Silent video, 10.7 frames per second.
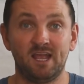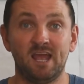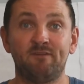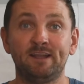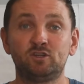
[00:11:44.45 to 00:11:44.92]

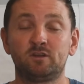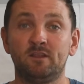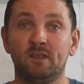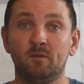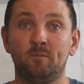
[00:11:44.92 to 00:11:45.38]

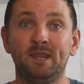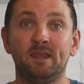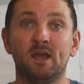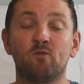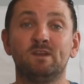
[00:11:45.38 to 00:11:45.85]
Eventually there'll
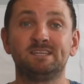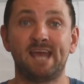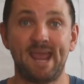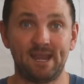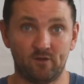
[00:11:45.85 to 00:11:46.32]
be a
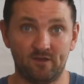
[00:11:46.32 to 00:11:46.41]
return on